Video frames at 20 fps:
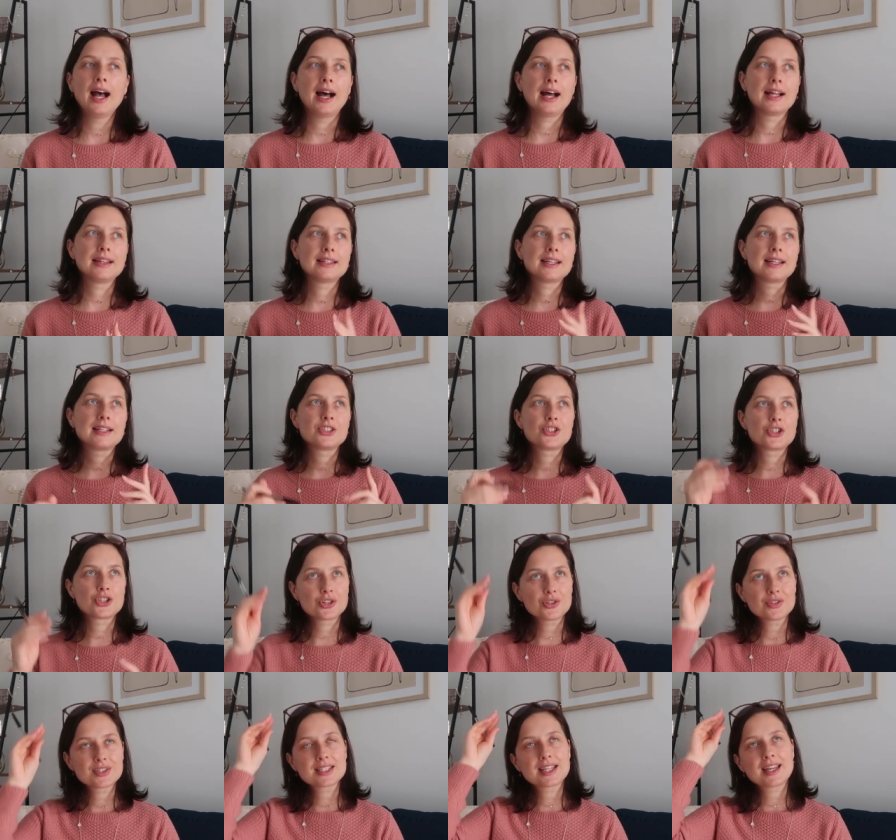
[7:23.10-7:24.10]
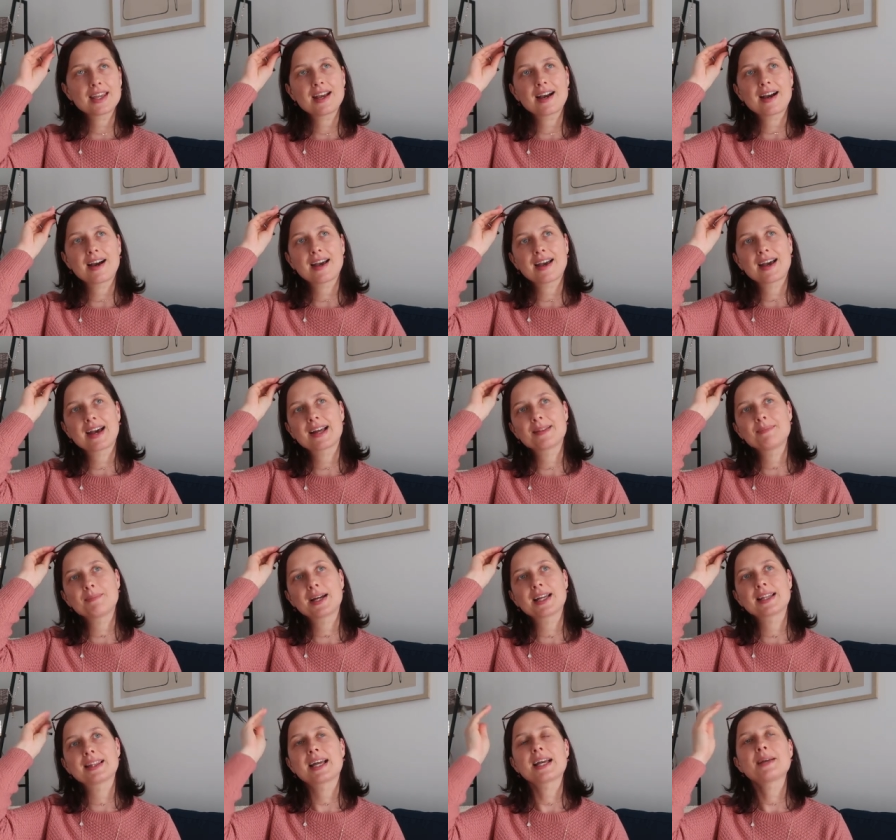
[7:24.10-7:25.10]
And then Tuesday I had
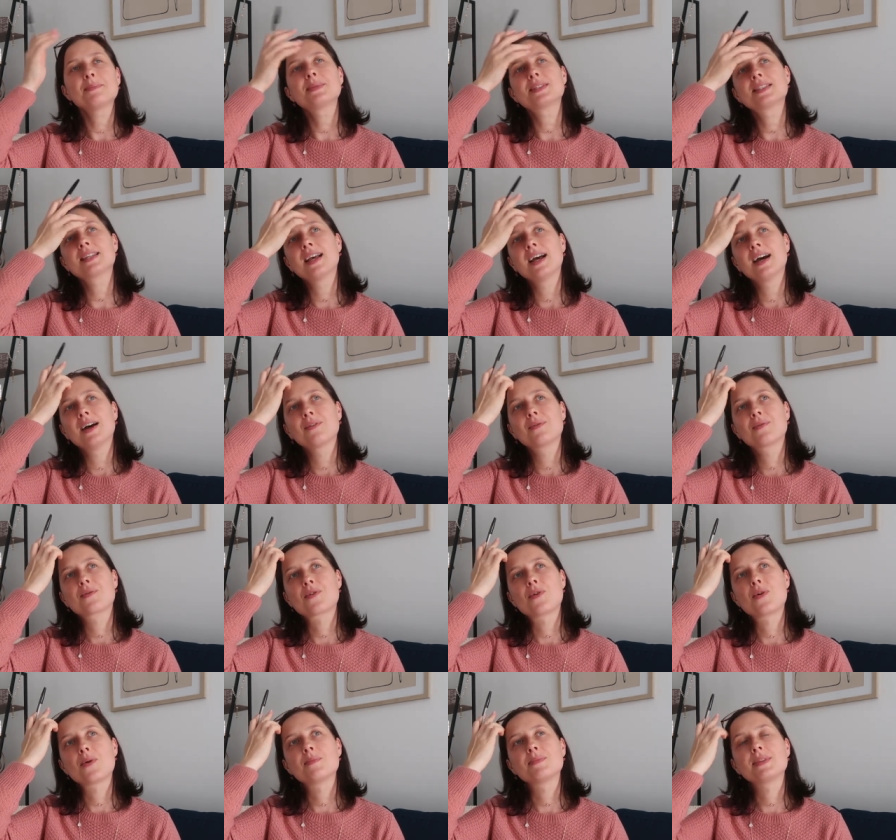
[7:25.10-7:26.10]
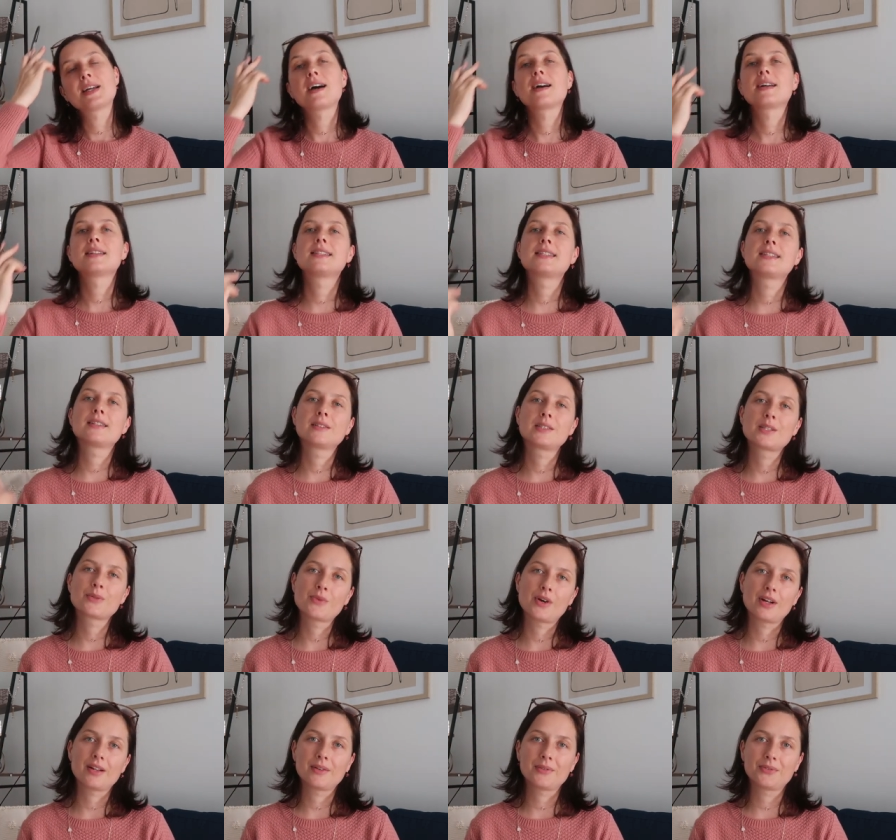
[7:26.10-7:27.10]
my labs from nine till
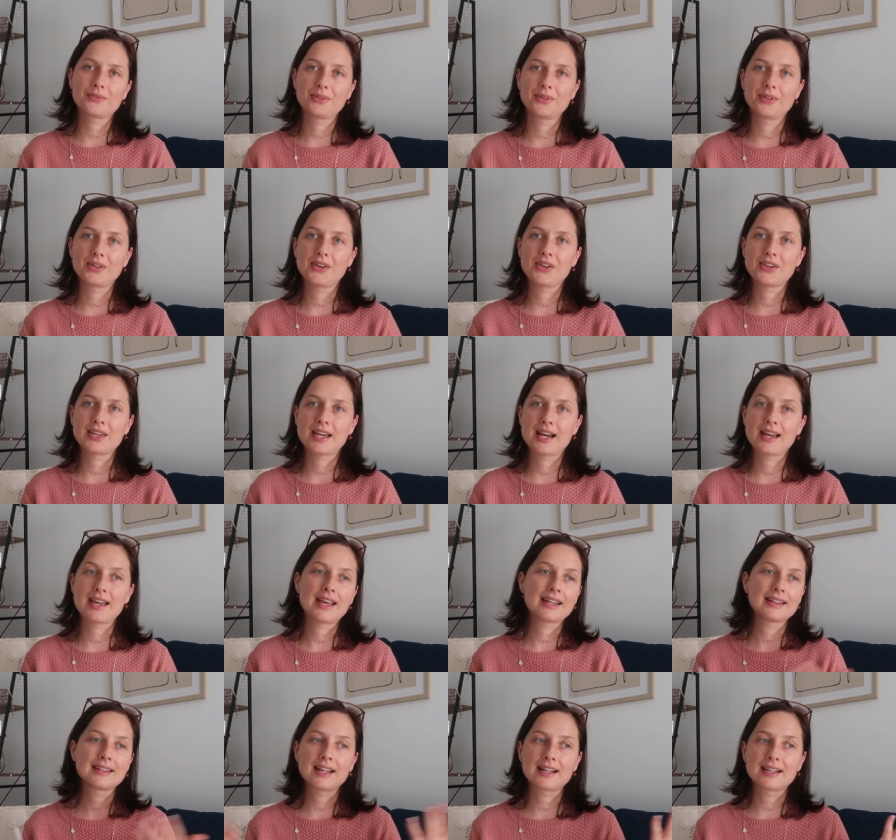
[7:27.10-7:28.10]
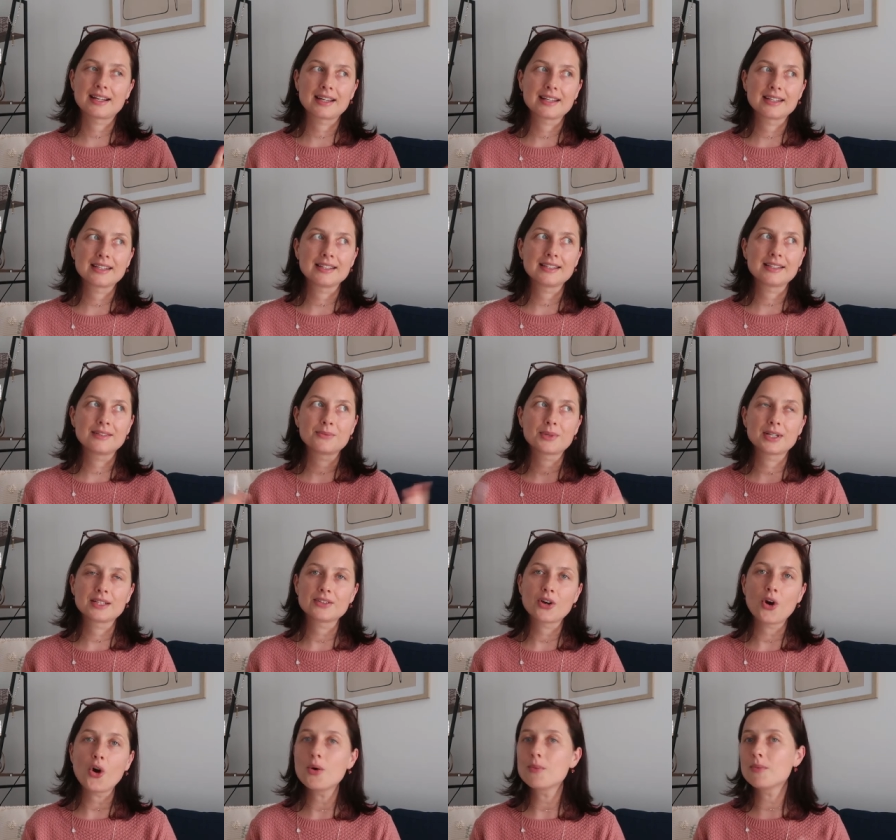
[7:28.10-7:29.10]
twelve, okay, and then I
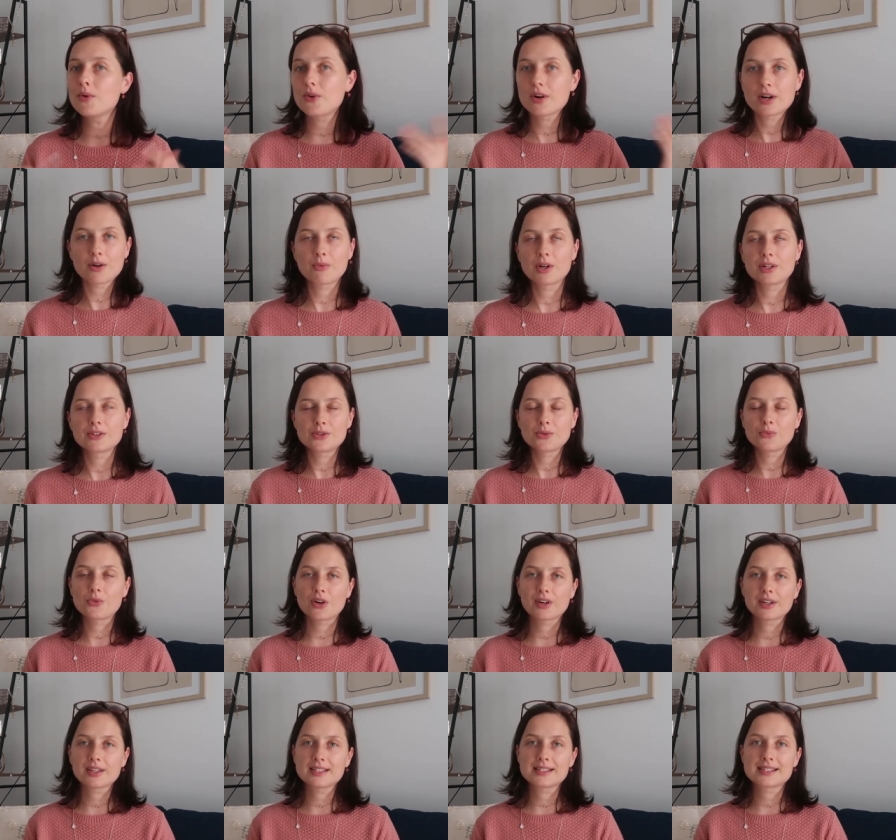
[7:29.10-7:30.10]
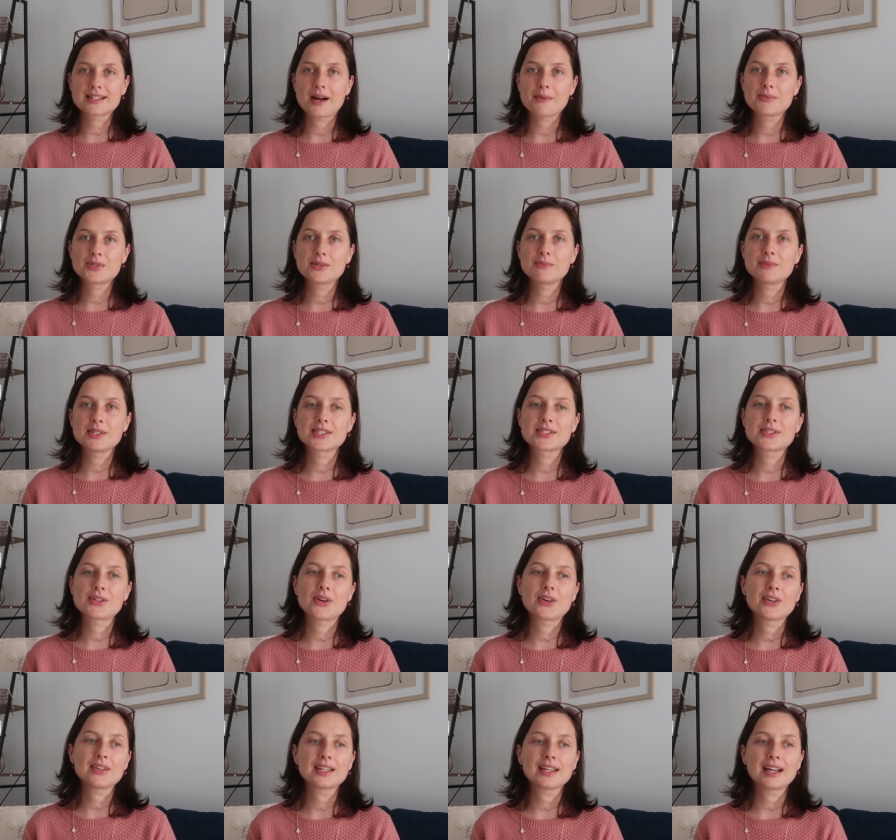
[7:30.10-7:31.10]
went home or I went to work. It's up to me. So
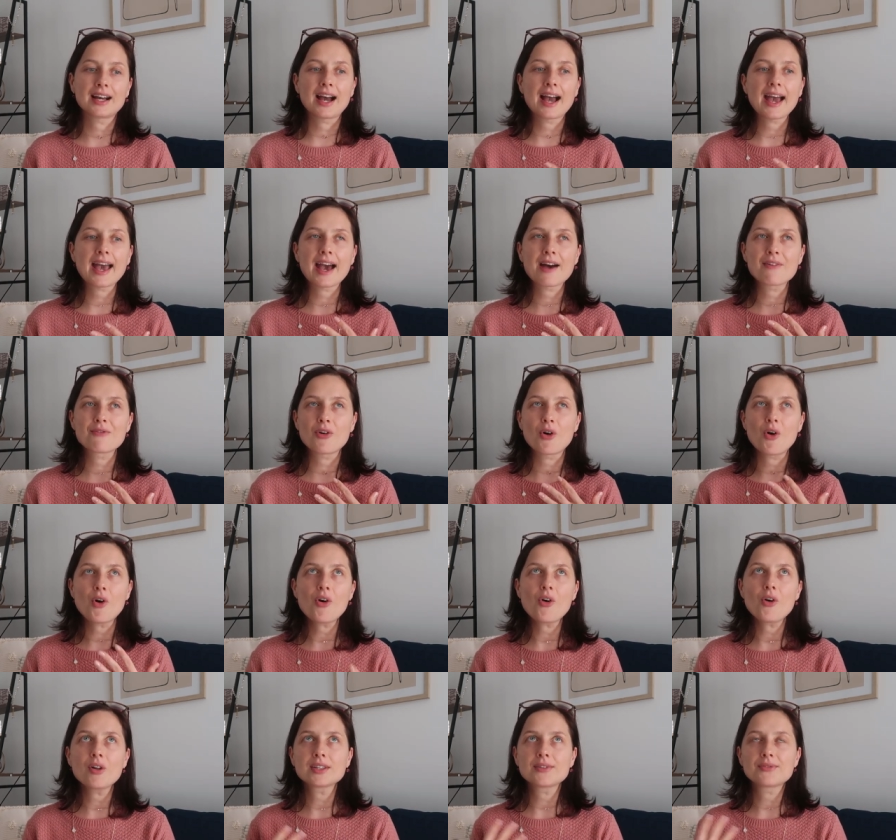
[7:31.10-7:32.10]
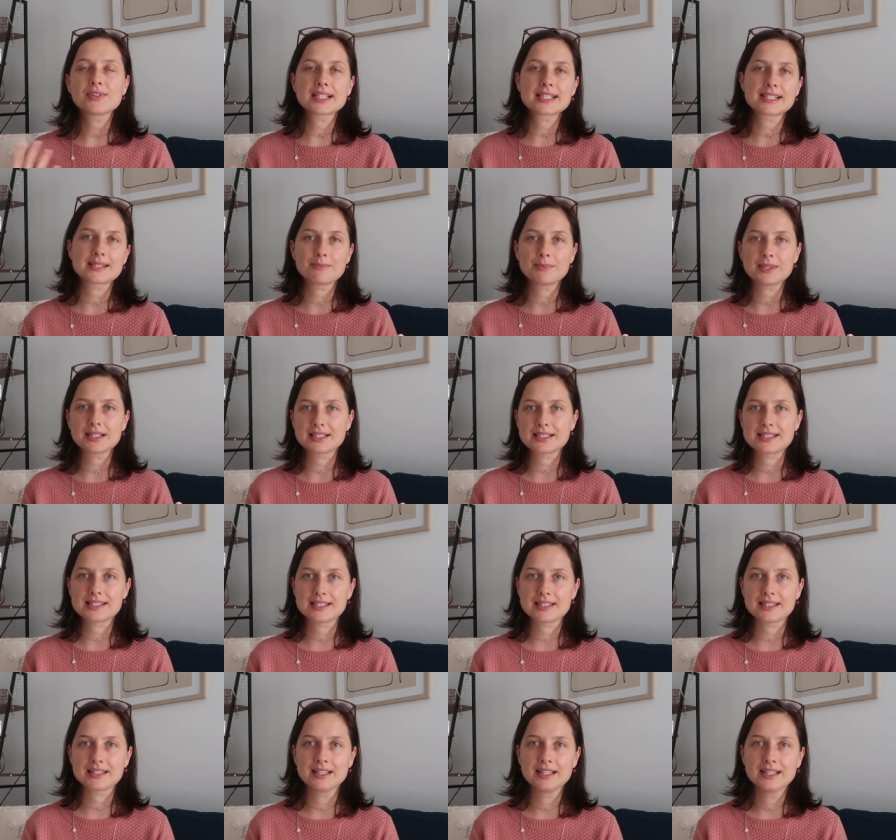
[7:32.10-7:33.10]
I have all the
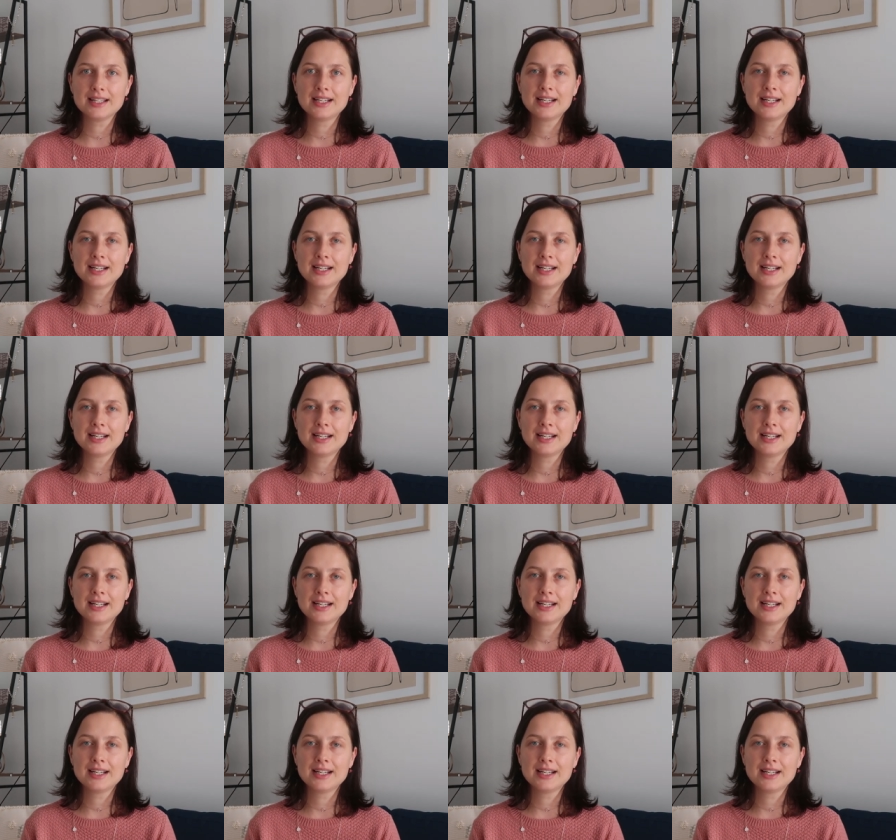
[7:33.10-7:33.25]
flexibility